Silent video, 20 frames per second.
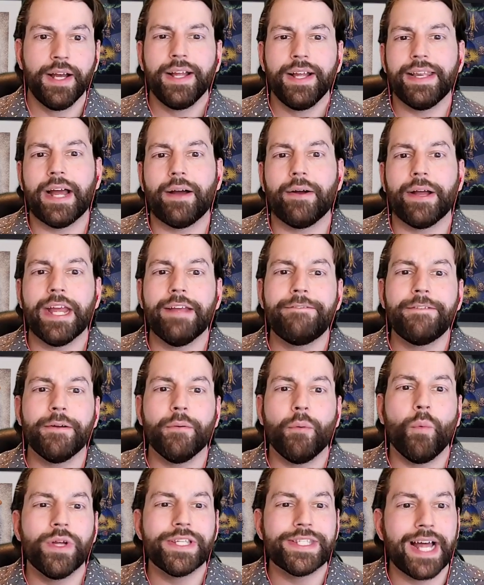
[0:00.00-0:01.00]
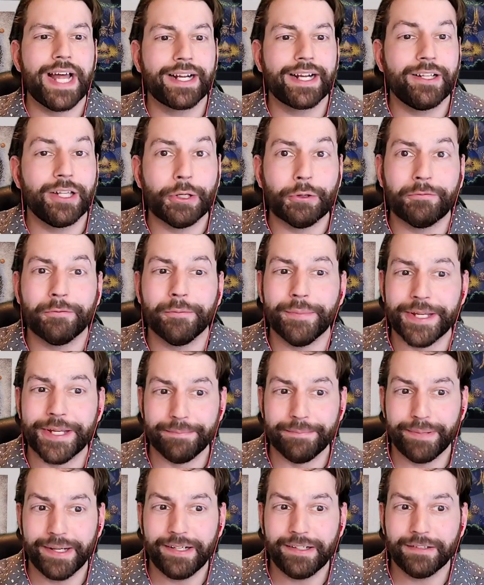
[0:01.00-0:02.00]
Now, if it was not clear from the
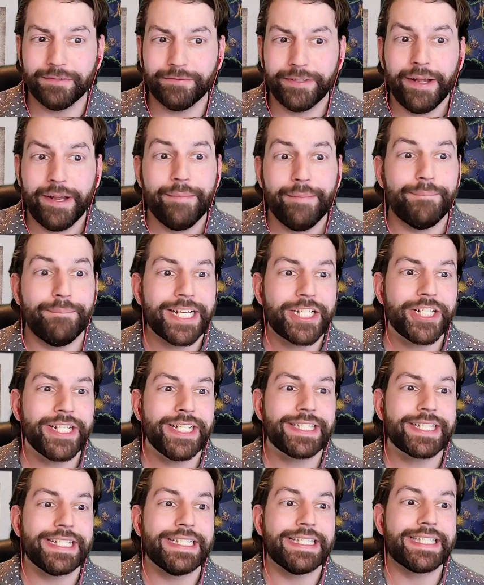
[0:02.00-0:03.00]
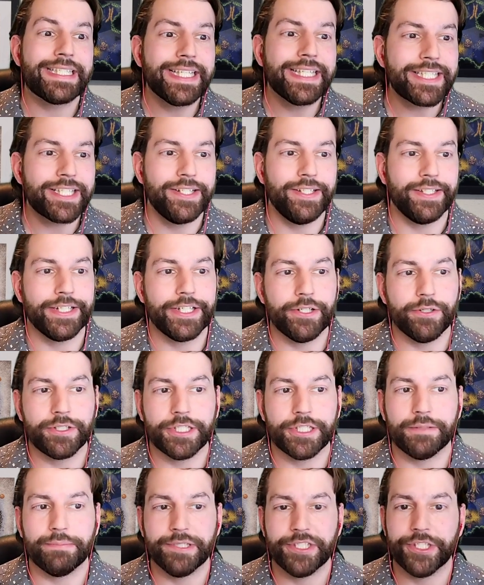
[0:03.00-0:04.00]
above, Manchin has consistently used
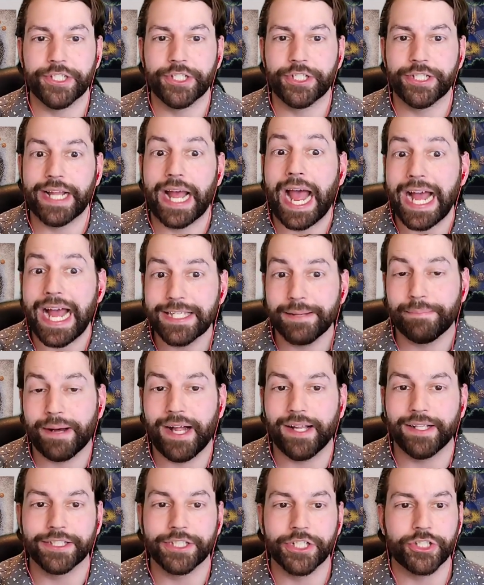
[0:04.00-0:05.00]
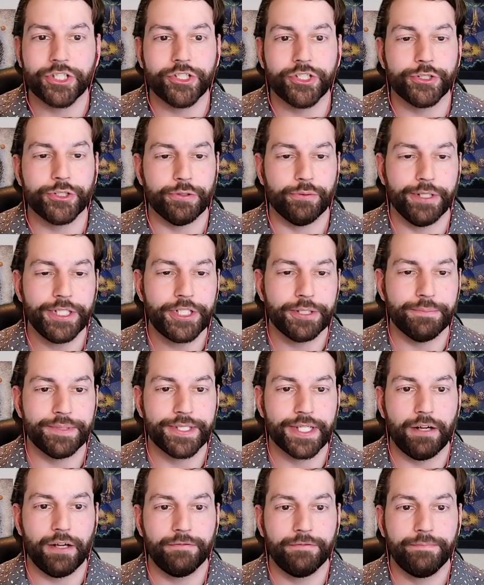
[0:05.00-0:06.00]
his position as a politician to enrich
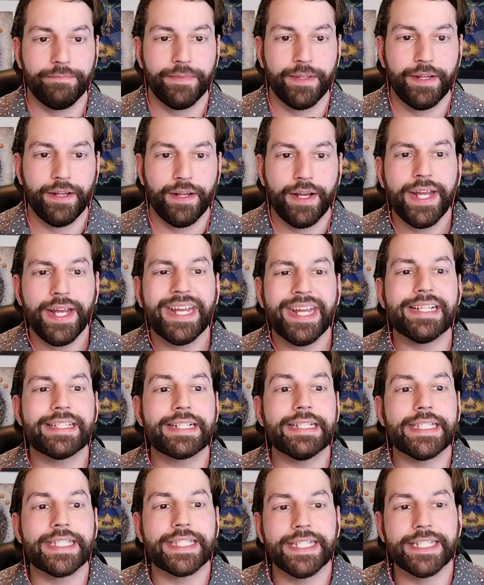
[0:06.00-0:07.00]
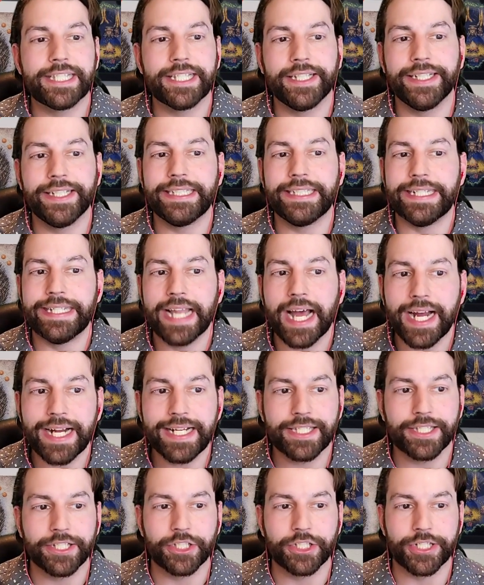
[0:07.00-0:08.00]
himself. He has consistently
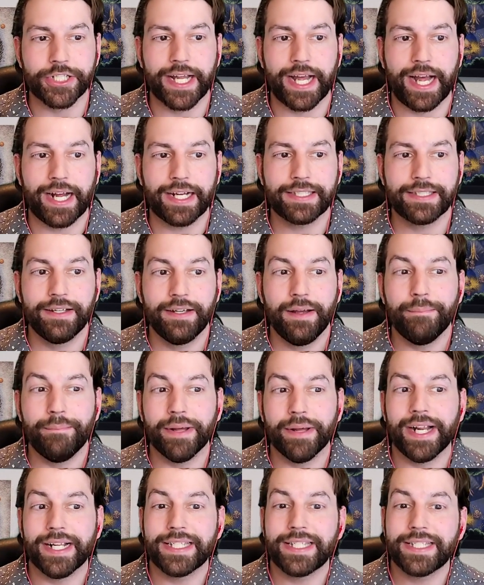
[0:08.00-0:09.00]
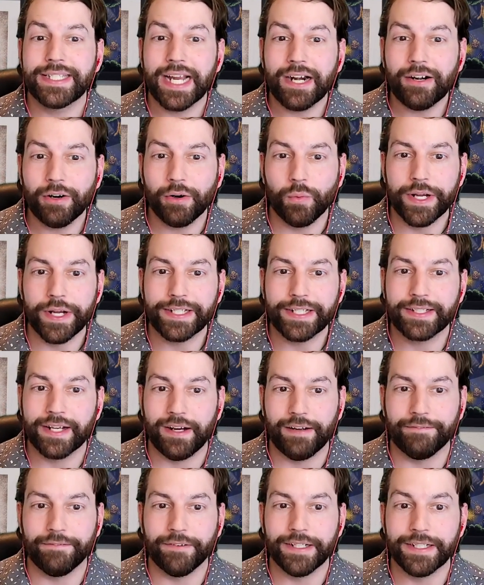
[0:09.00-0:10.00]
denied such attacks, but at Sarah Week's
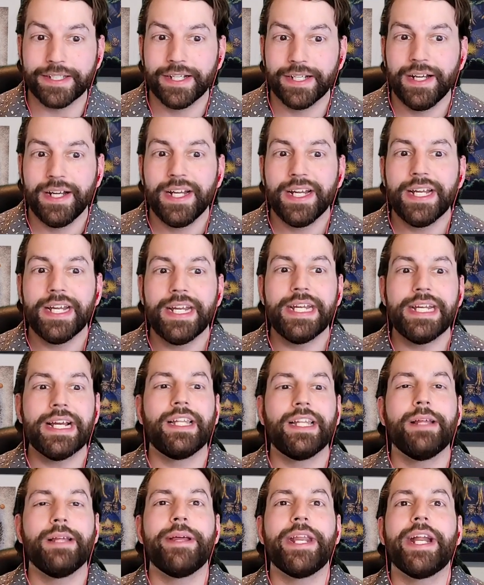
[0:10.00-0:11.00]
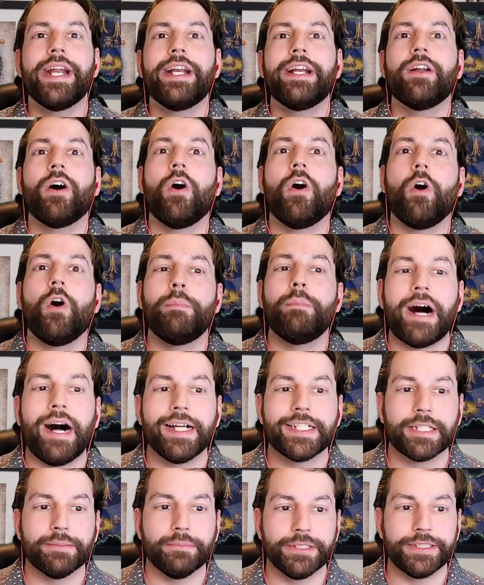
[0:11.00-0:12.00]
conference, he eliminated all
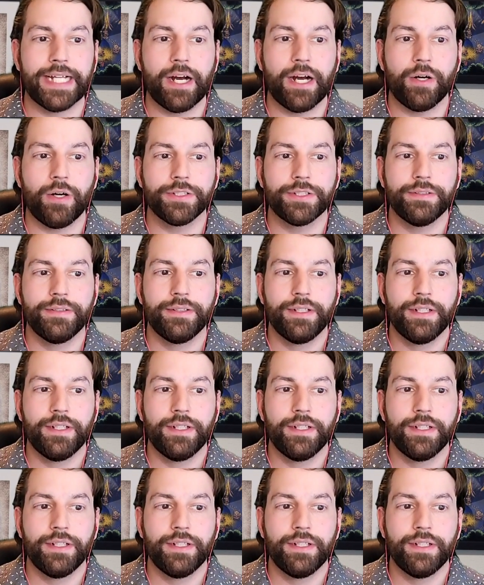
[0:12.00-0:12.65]
possible doubt.